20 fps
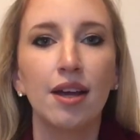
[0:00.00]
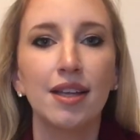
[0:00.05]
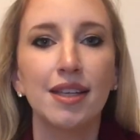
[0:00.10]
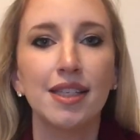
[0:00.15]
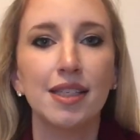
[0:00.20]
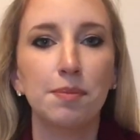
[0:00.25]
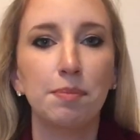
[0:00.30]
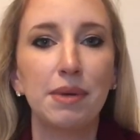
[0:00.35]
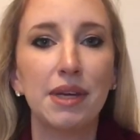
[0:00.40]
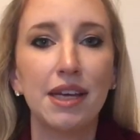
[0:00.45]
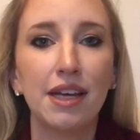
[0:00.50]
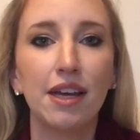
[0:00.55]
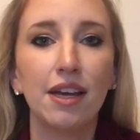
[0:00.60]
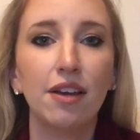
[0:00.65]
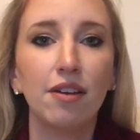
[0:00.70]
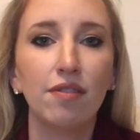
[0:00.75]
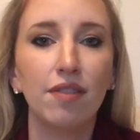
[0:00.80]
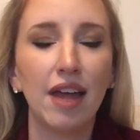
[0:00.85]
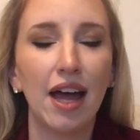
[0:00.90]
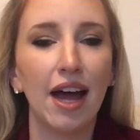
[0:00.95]
Speaking
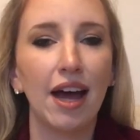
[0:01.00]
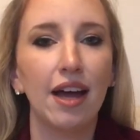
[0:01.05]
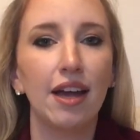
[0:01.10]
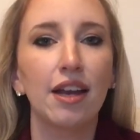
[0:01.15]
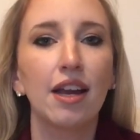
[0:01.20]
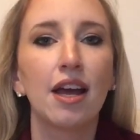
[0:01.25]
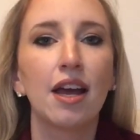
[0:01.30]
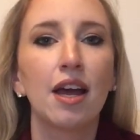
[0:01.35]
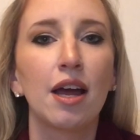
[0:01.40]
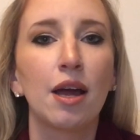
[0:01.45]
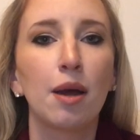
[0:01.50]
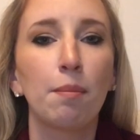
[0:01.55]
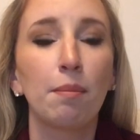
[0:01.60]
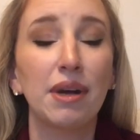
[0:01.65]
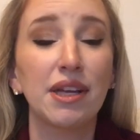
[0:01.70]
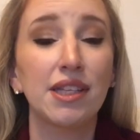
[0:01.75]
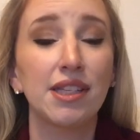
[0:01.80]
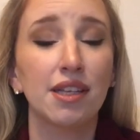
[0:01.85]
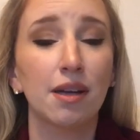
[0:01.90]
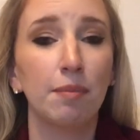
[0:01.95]
of that,
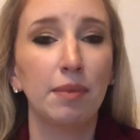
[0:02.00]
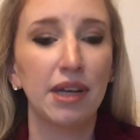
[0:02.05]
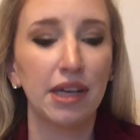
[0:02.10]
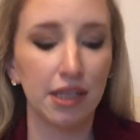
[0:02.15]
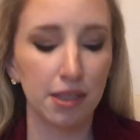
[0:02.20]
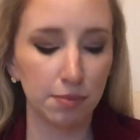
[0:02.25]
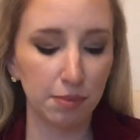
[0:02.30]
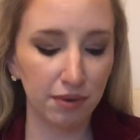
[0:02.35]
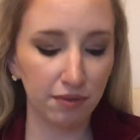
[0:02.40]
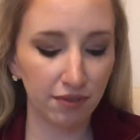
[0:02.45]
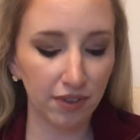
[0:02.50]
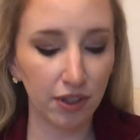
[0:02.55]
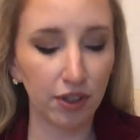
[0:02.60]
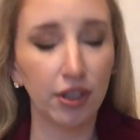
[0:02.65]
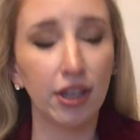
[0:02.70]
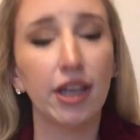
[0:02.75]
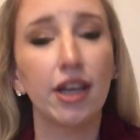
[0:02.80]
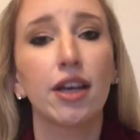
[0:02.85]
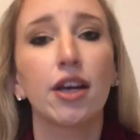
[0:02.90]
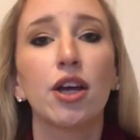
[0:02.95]
my stomach has been
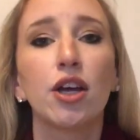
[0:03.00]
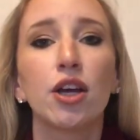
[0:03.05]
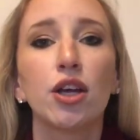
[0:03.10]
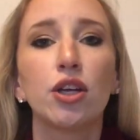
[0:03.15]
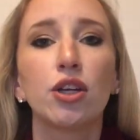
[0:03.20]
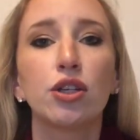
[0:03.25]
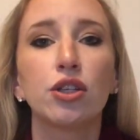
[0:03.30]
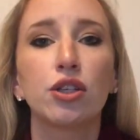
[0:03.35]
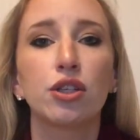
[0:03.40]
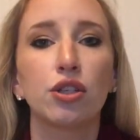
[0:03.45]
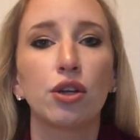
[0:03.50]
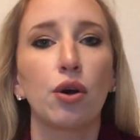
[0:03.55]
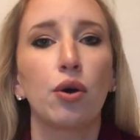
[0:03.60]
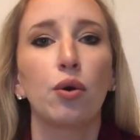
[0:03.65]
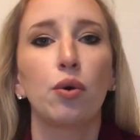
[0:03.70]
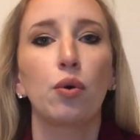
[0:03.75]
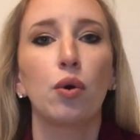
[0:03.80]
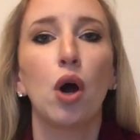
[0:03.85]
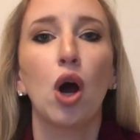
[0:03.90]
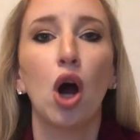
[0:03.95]
feeling
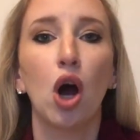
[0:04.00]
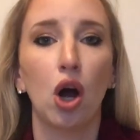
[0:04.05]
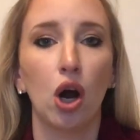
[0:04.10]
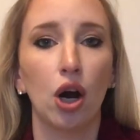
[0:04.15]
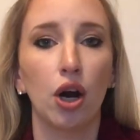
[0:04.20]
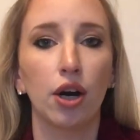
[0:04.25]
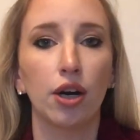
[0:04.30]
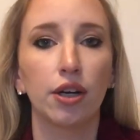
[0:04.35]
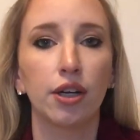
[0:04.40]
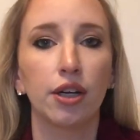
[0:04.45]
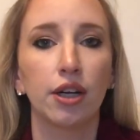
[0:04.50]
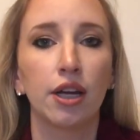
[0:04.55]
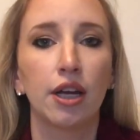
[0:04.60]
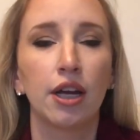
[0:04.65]
so hard,